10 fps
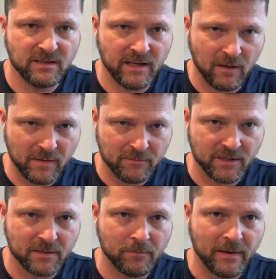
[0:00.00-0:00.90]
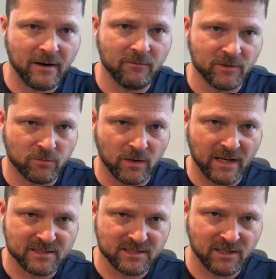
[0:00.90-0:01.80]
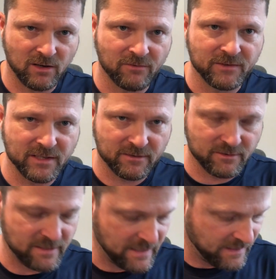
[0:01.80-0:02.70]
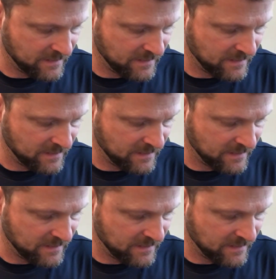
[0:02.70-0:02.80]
and I'll be able to compare it with what I sent off the other day.